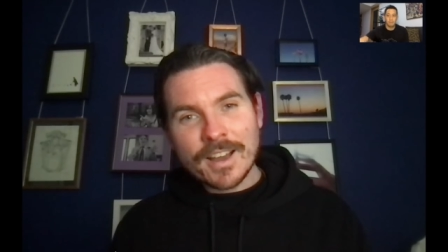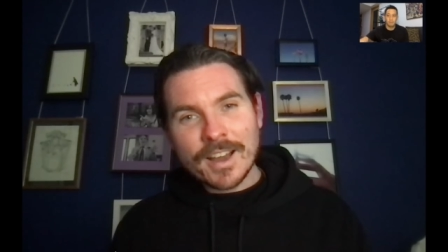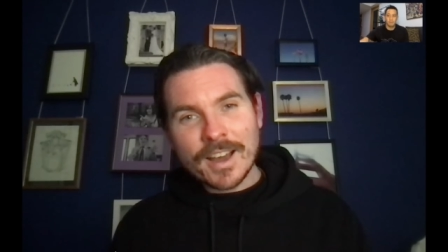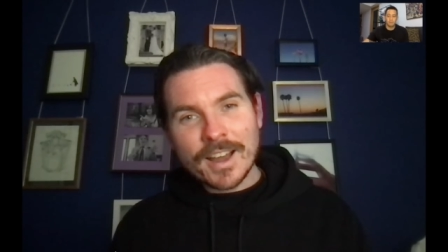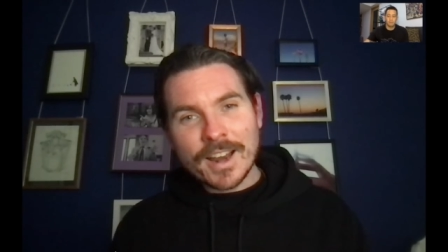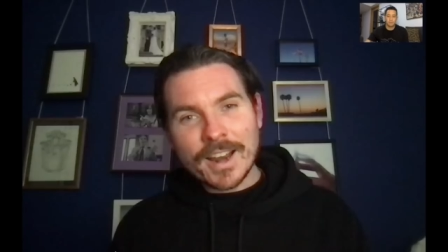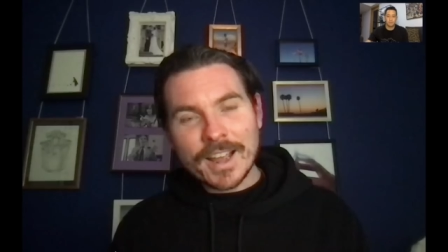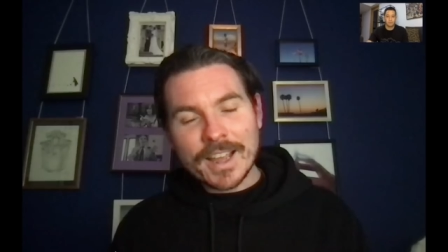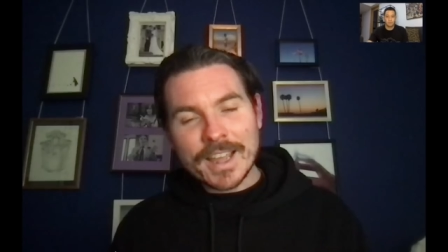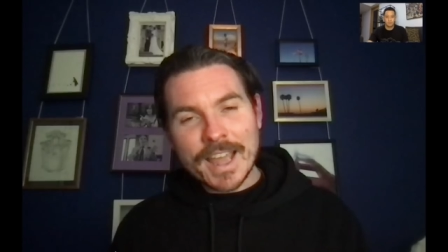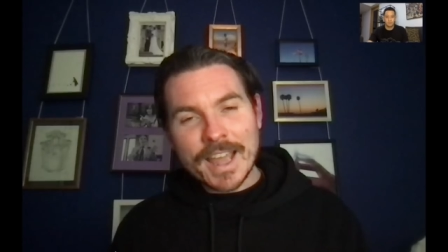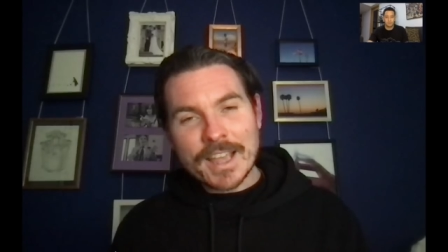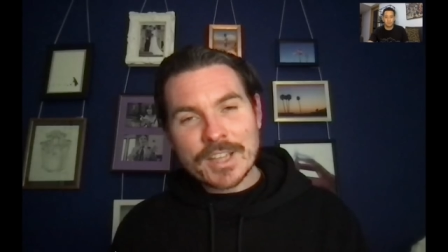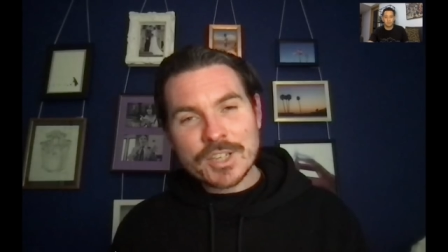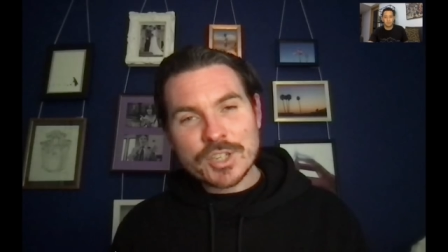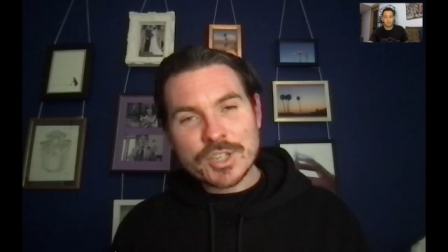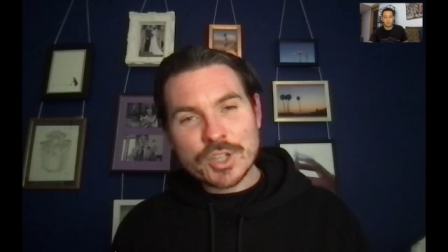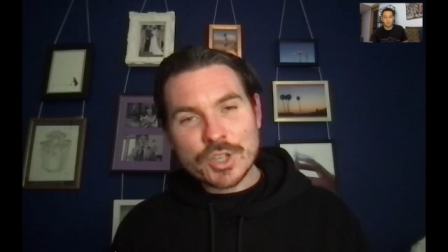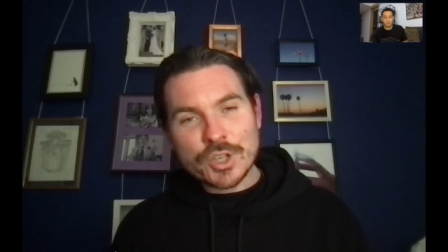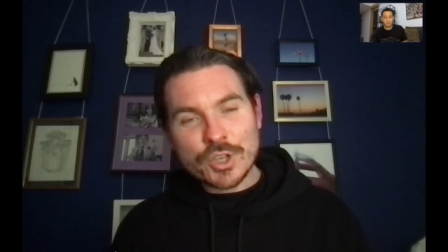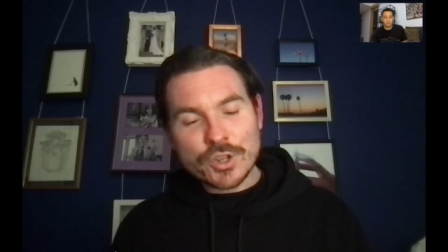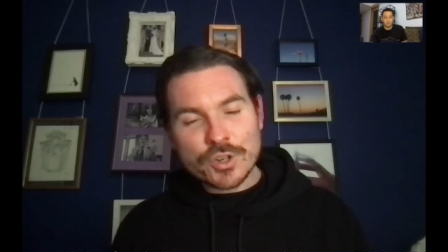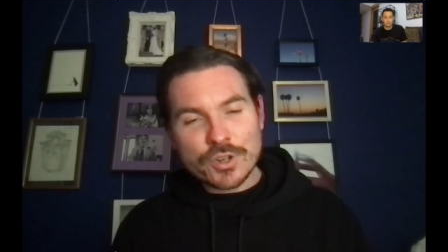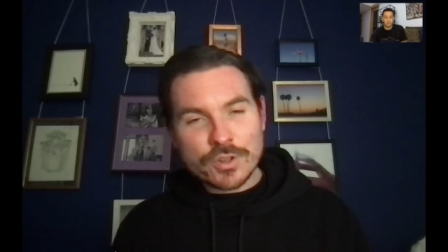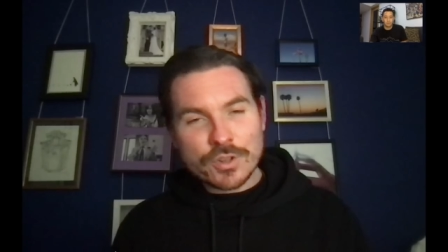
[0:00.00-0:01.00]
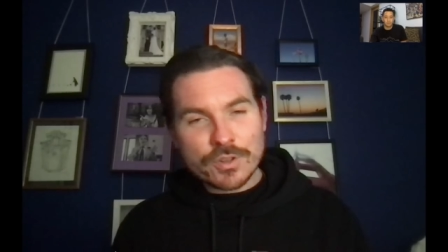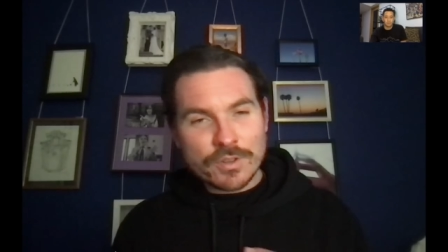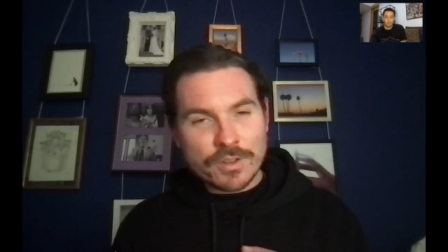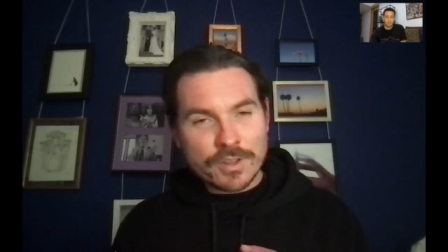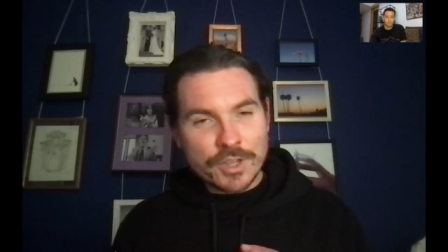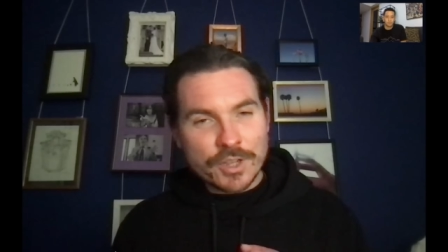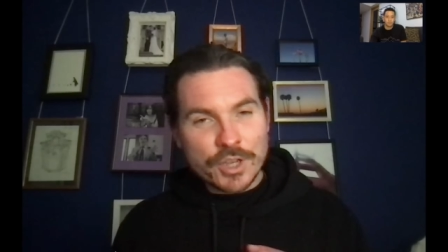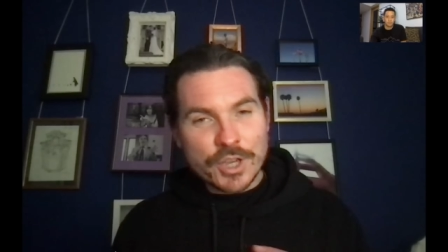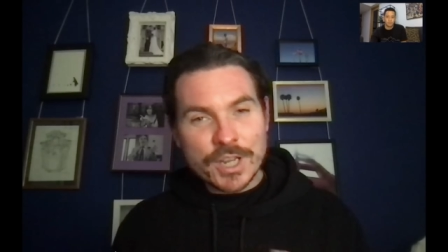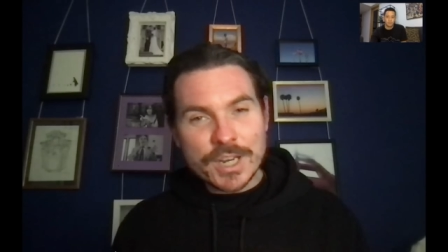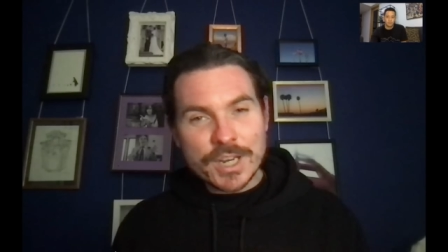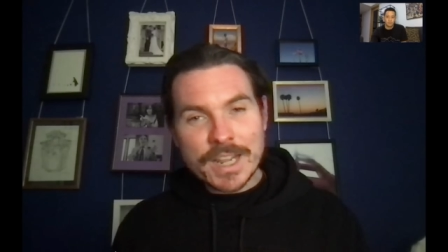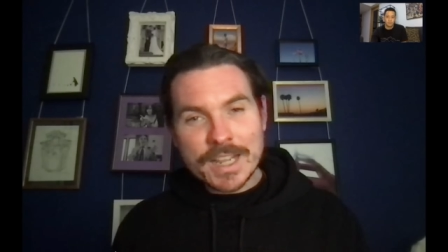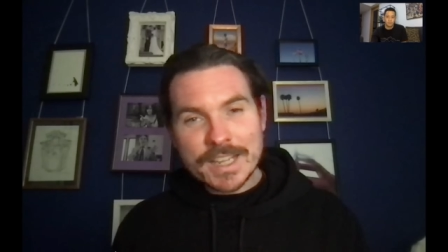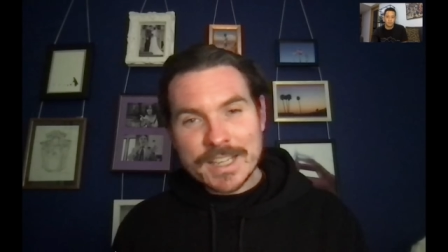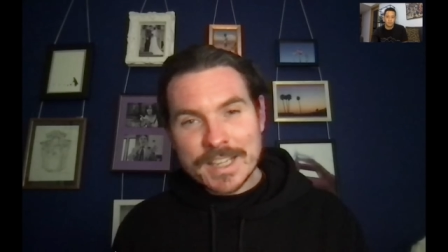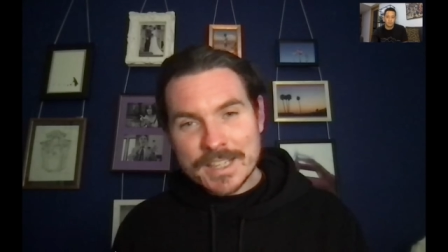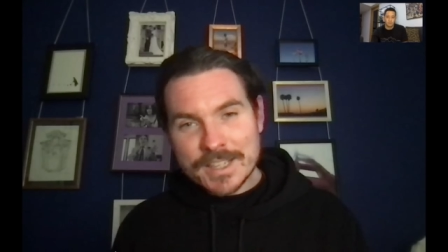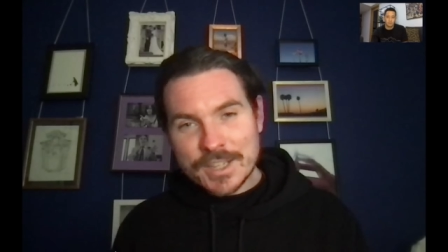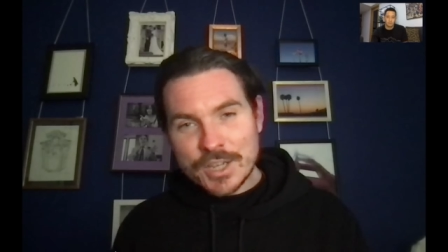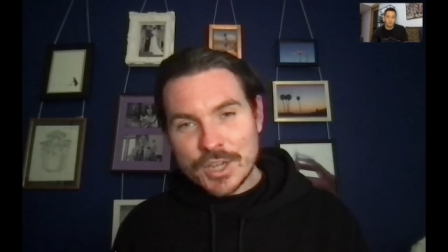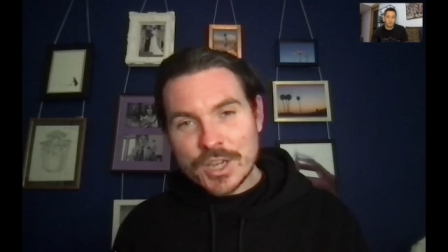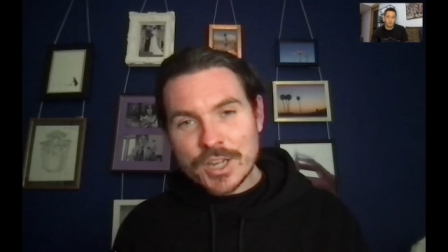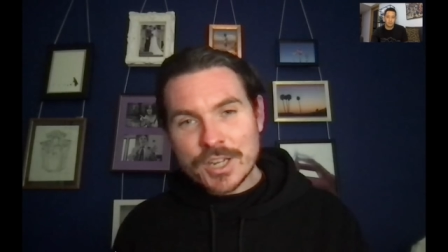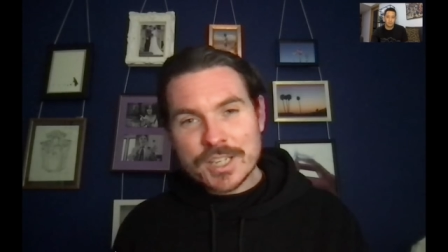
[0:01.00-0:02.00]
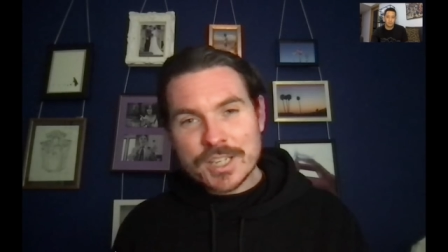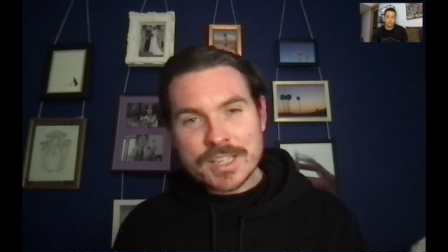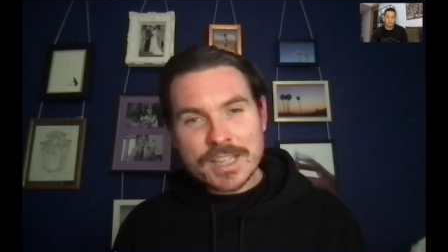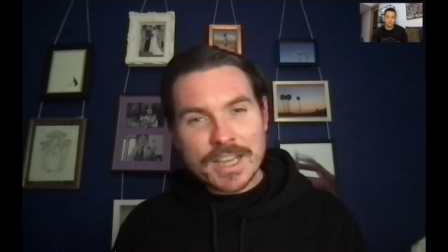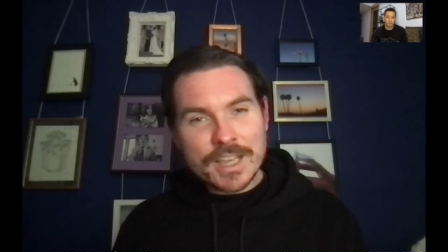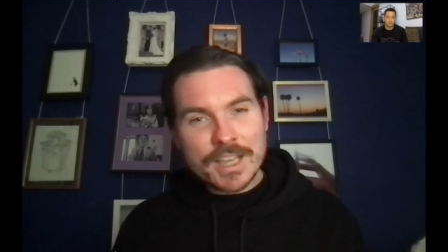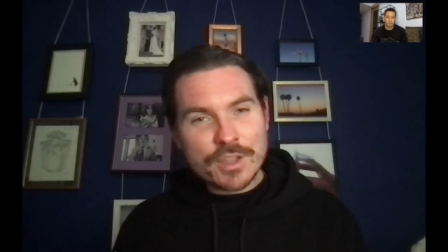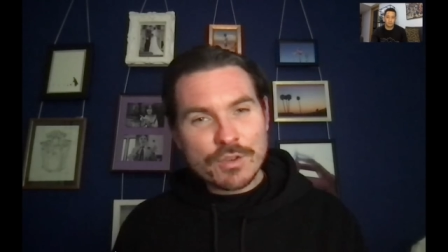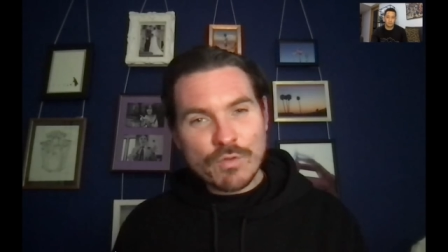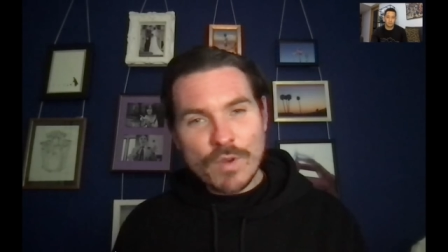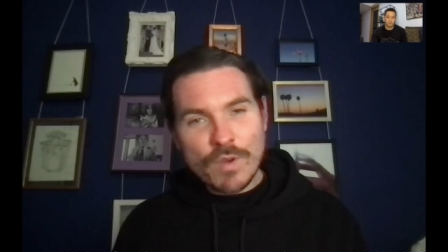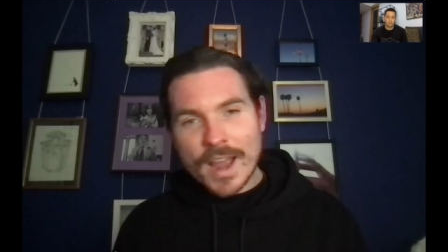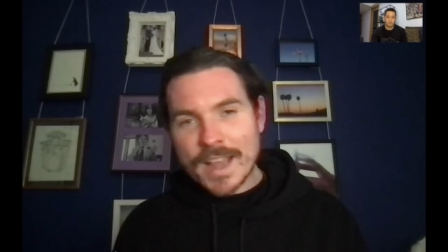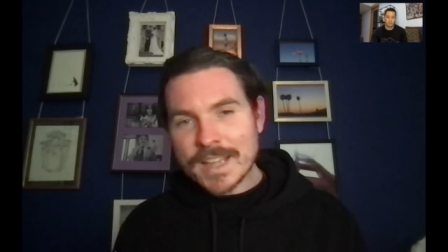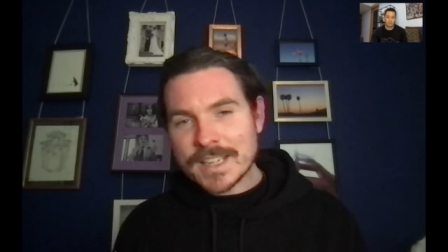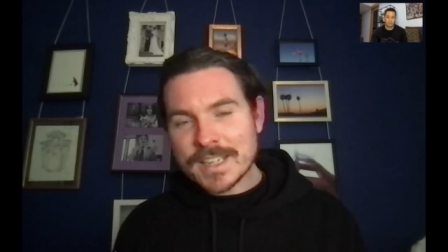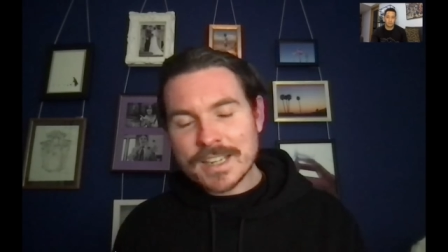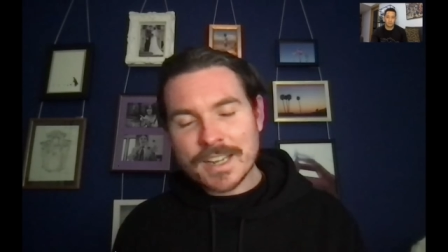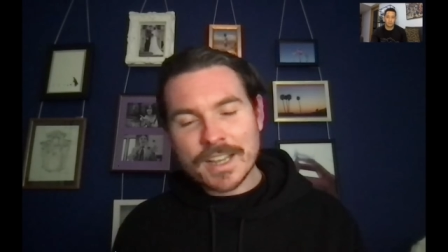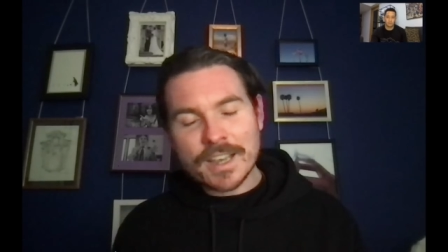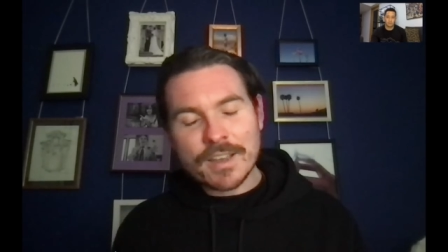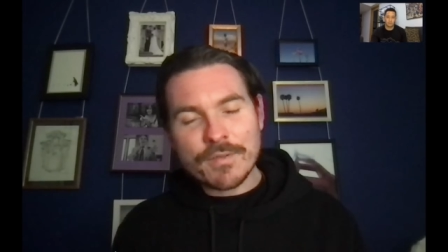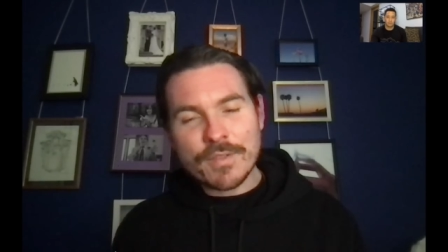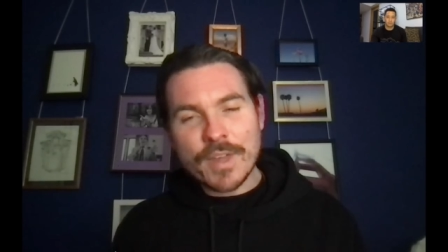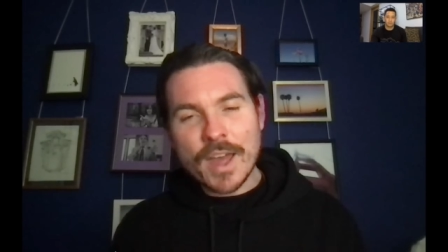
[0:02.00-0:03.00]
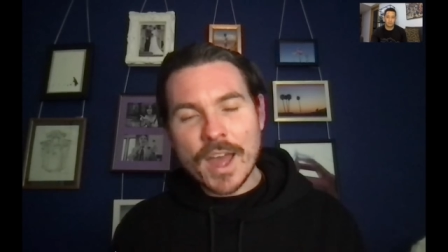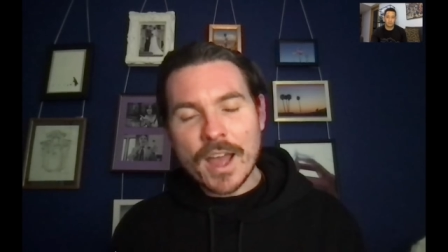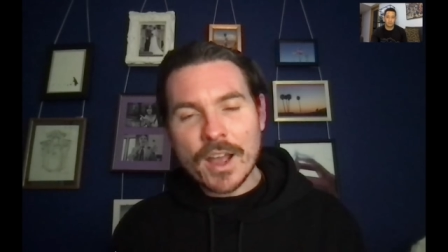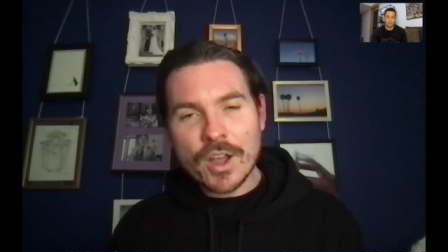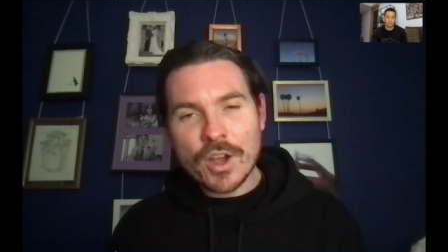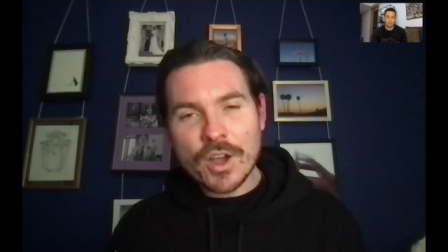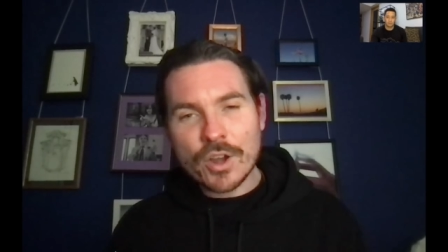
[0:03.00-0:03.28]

I guess that you're, you can you can see the wrestling of that,